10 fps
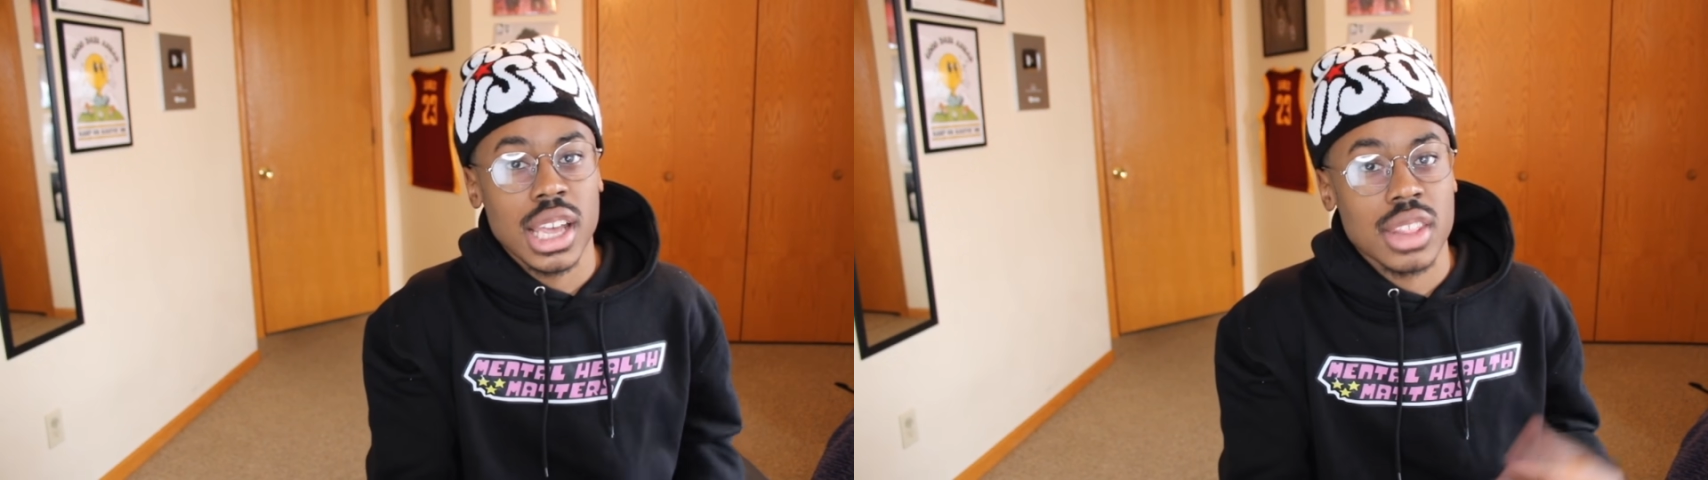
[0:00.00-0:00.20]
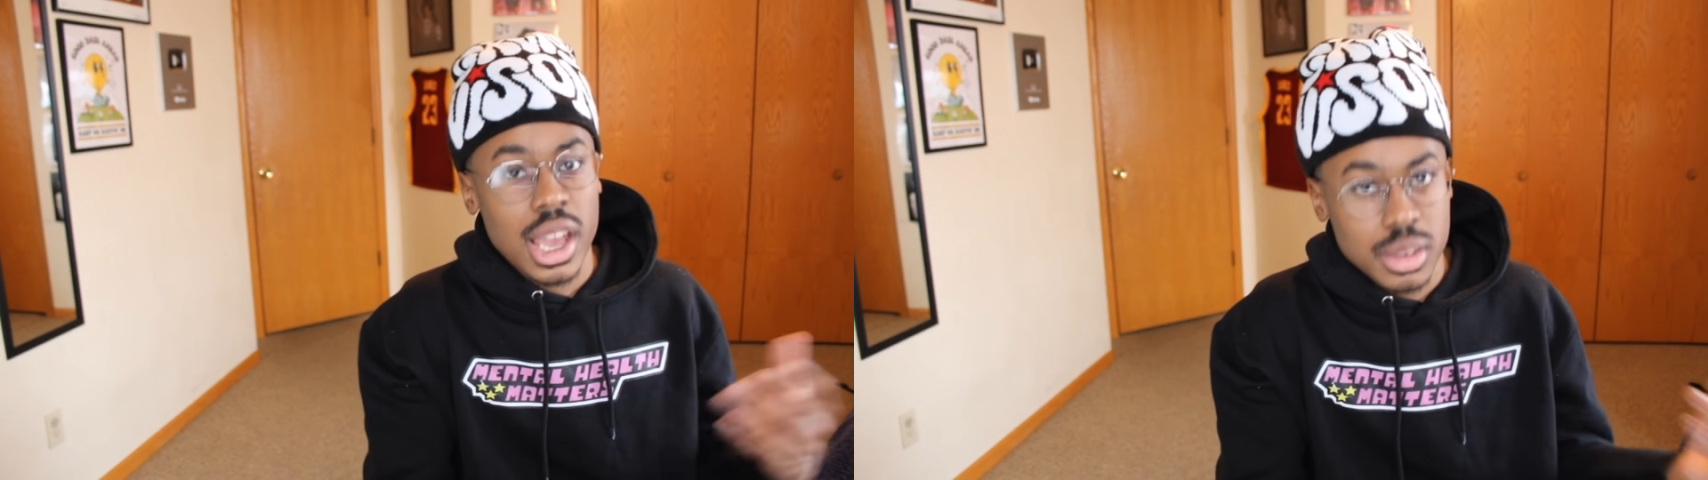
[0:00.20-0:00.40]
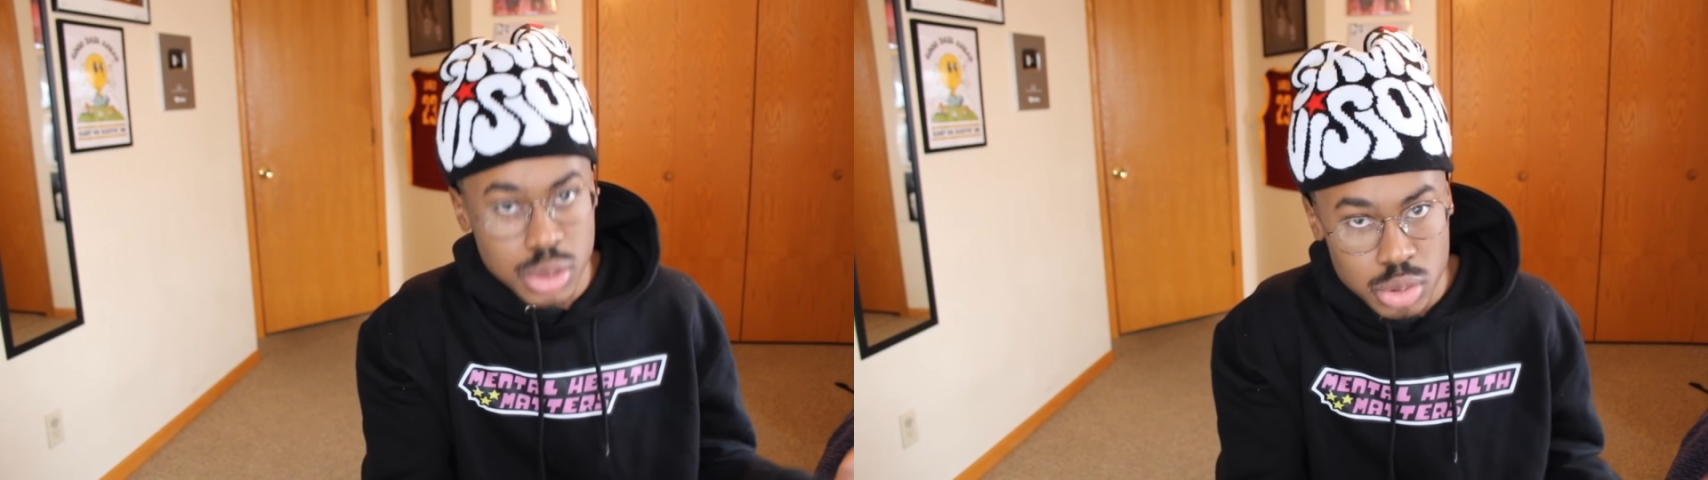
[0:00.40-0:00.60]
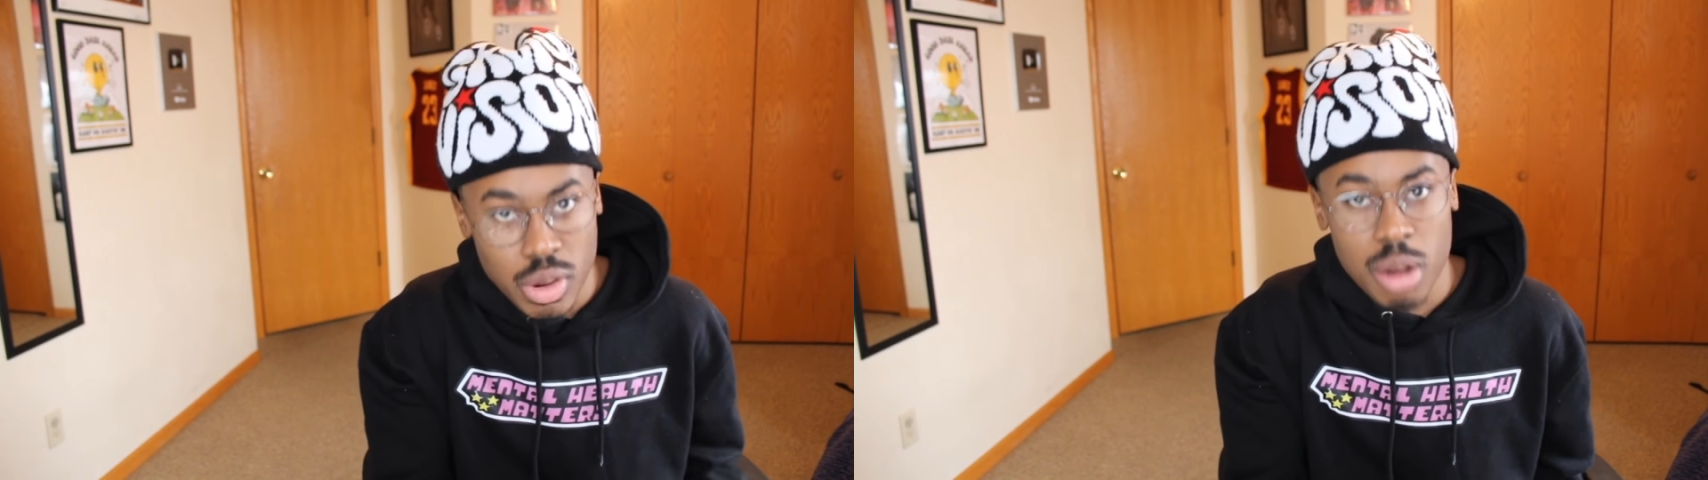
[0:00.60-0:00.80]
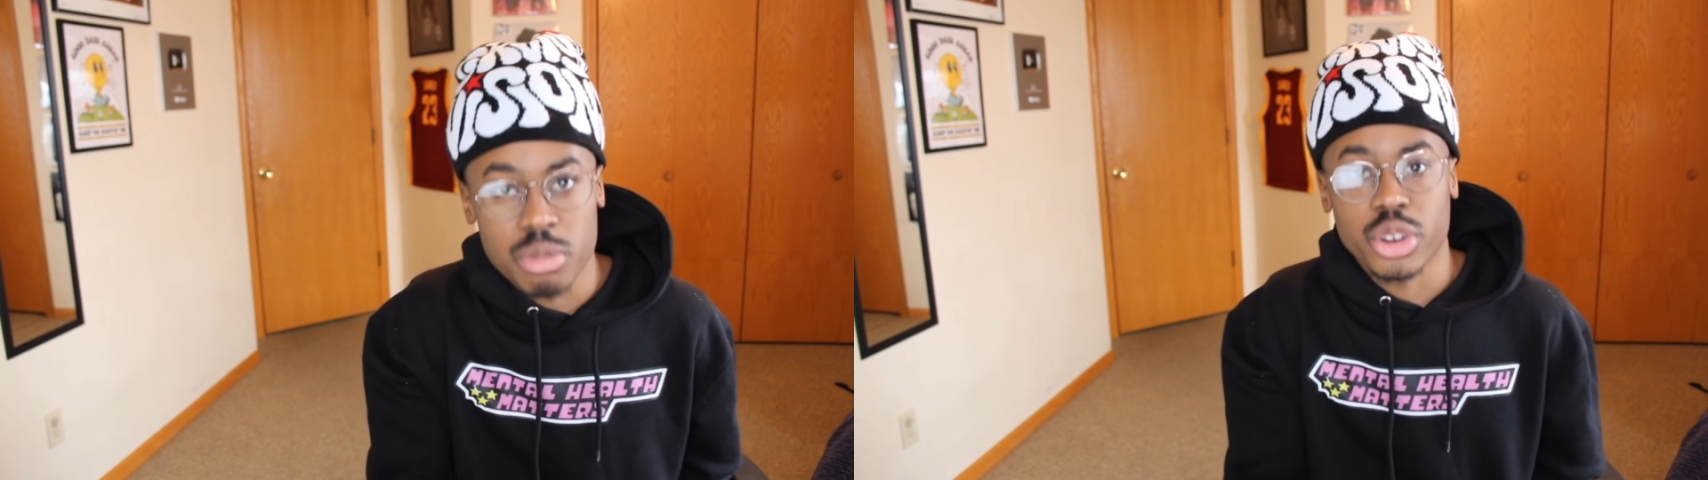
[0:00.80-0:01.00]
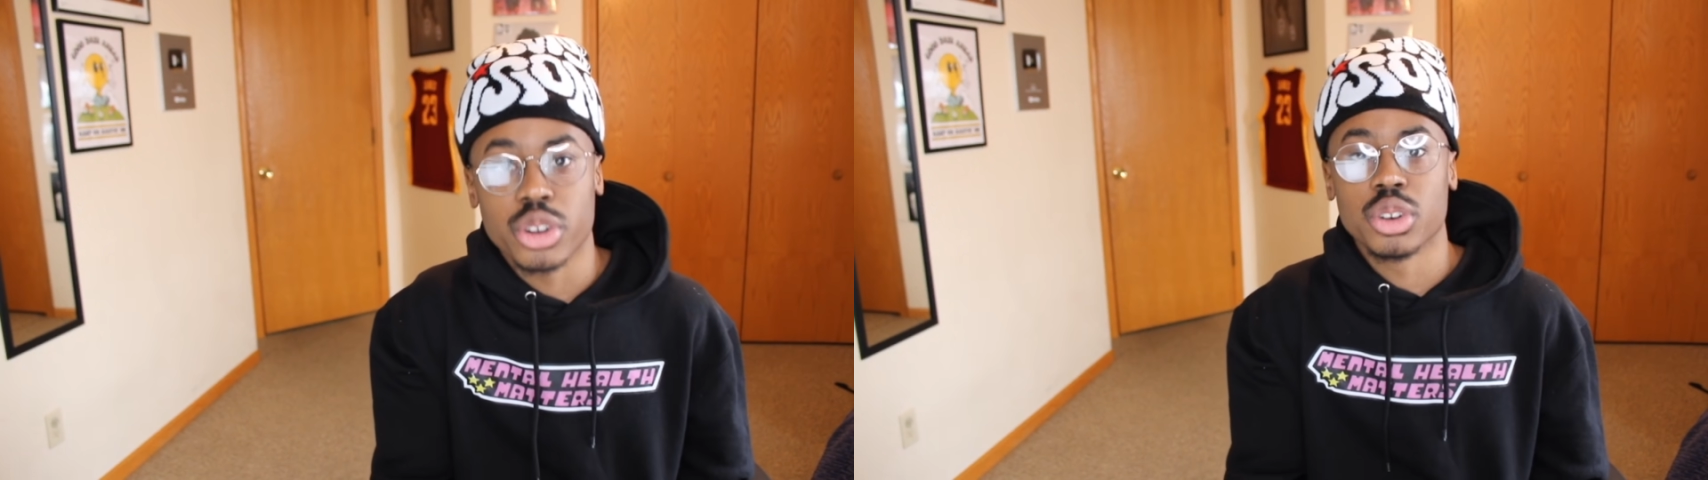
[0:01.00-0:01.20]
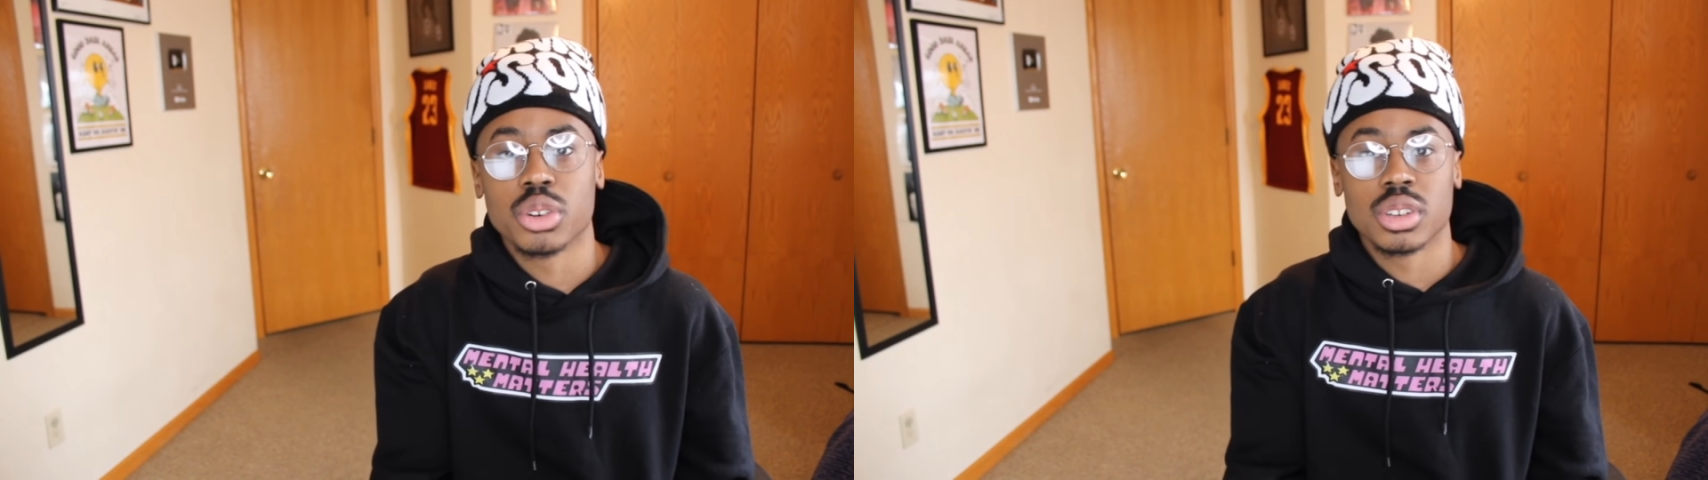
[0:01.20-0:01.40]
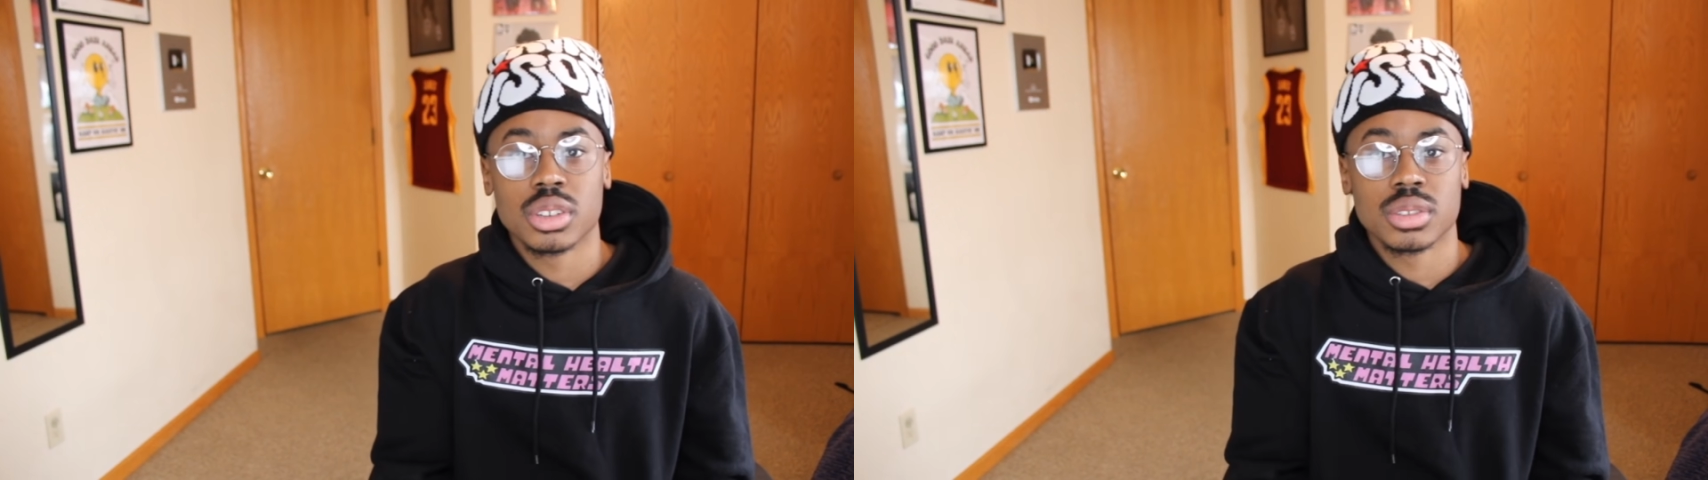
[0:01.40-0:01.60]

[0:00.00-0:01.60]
and like and subscribe if you're new.